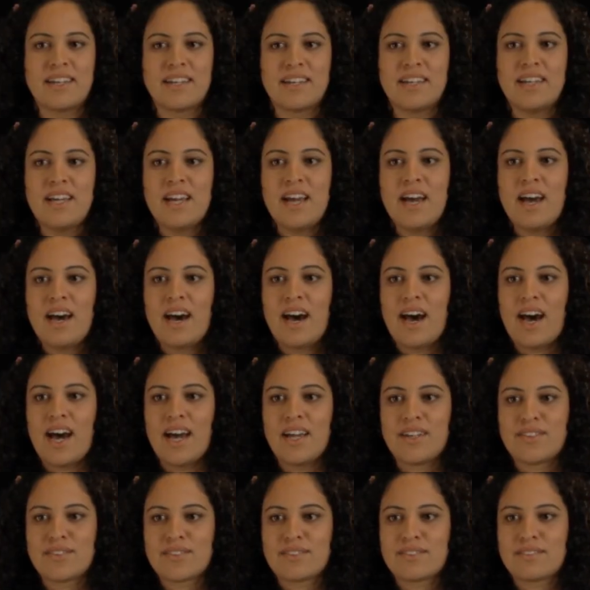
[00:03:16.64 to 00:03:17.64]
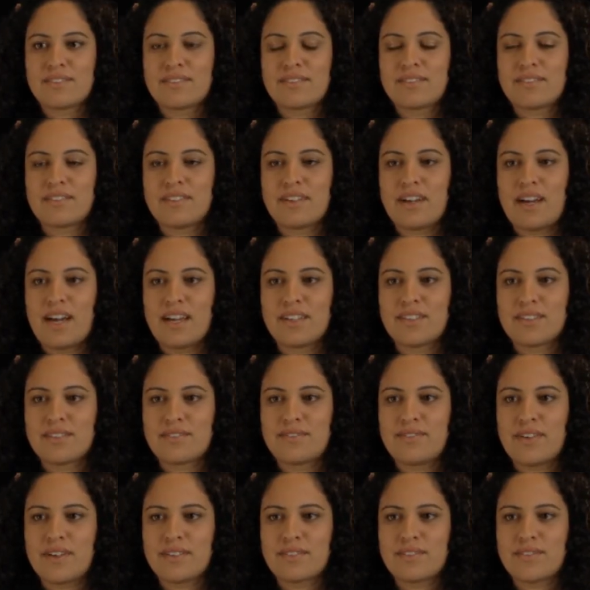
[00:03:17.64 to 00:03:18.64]
and I just
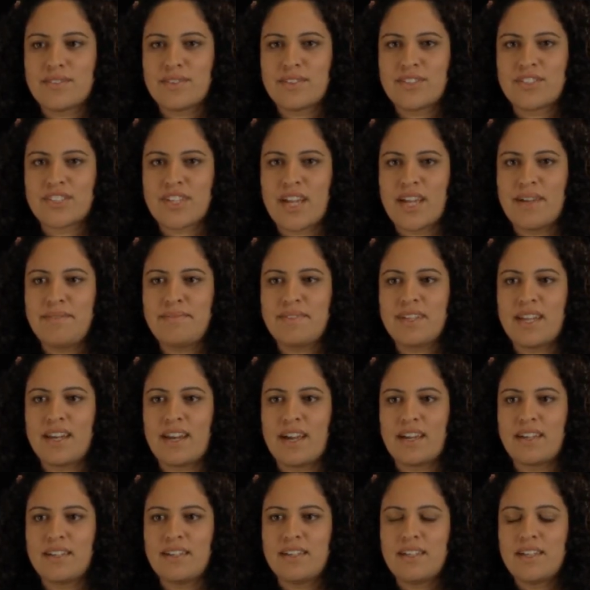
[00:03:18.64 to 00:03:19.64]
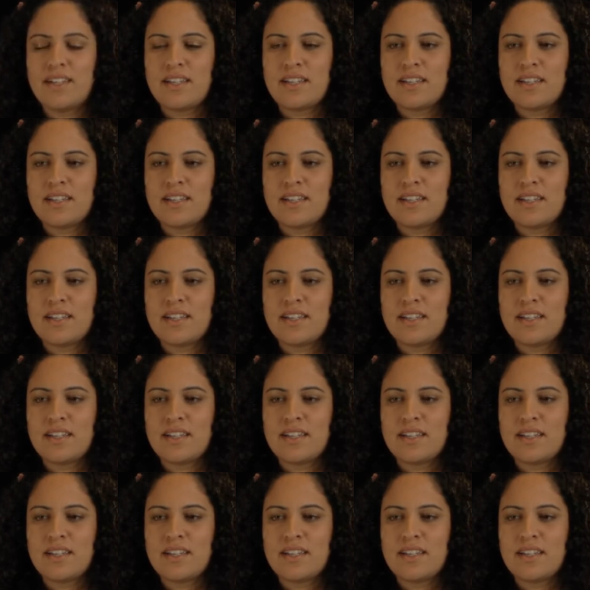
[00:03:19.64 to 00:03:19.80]
felt so ashamed, and I